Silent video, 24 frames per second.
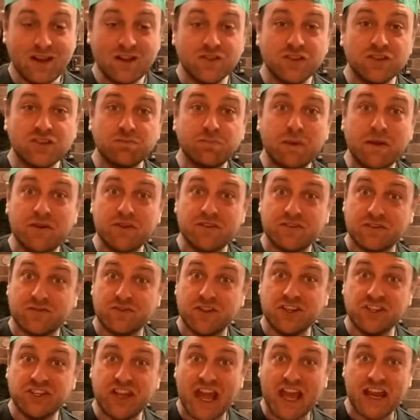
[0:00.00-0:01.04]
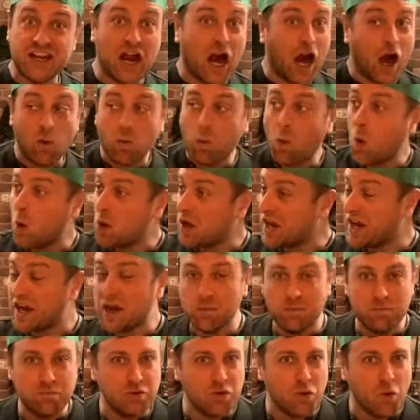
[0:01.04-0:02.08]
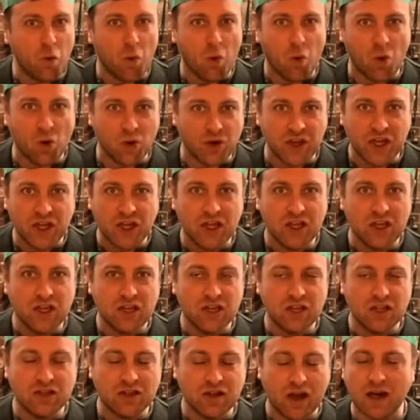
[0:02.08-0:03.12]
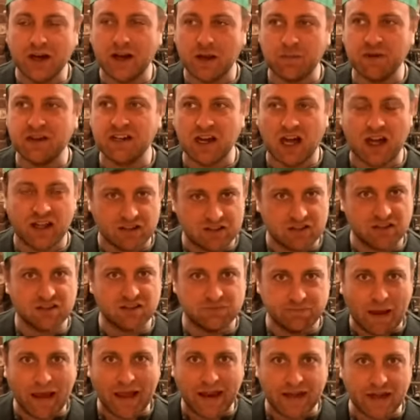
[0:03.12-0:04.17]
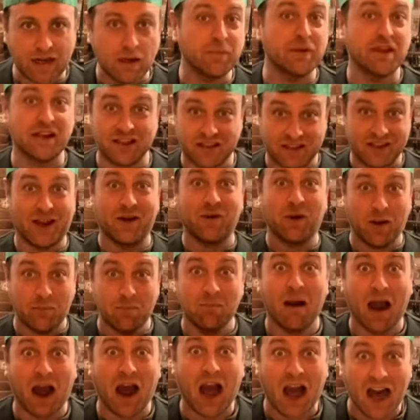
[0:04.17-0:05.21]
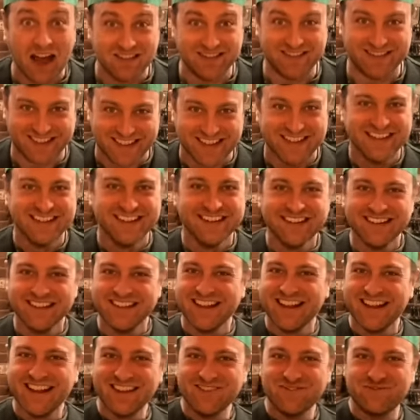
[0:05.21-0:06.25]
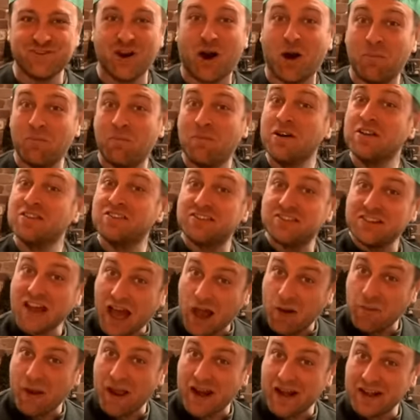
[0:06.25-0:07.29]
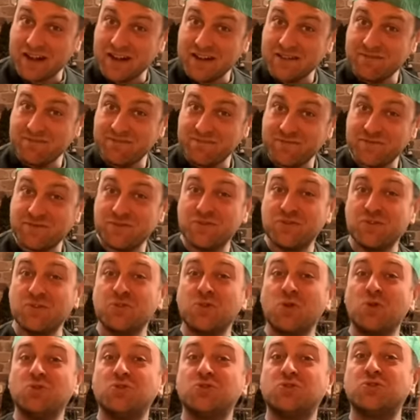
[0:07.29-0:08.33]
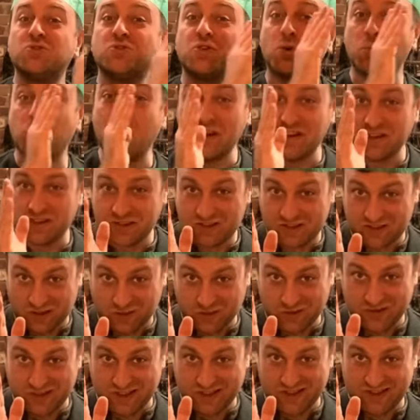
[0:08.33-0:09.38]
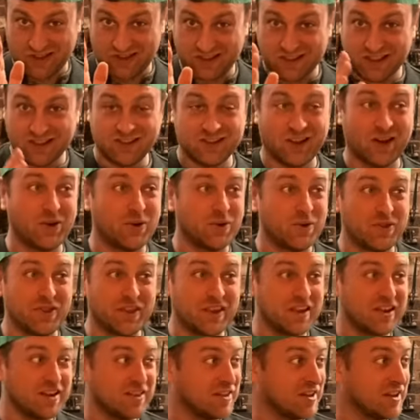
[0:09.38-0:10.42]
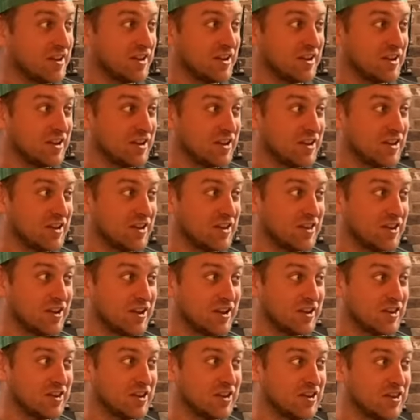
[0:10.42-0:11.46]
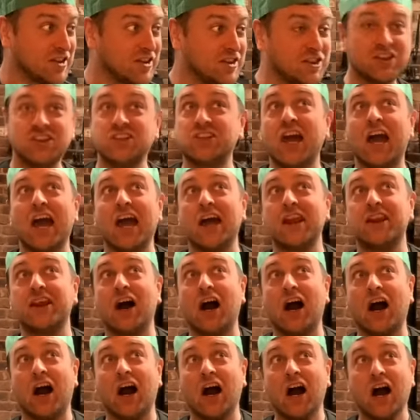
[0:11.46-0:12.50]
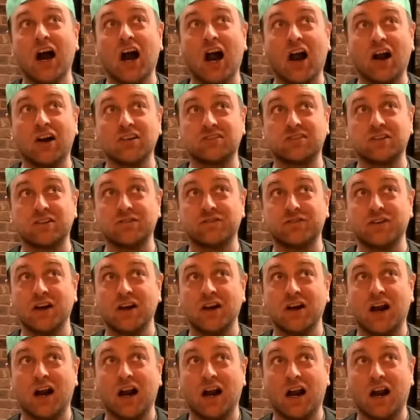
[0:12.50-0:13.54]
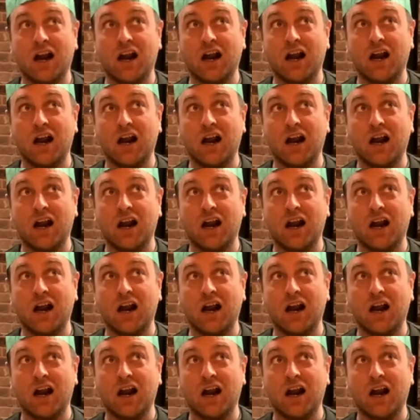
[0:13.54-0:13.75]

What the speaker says: the spirits of the dead are walking abroad. I don't mean like to Spain, I mean, you know, among us, from Samhain to winter solstice. So the dead are sort of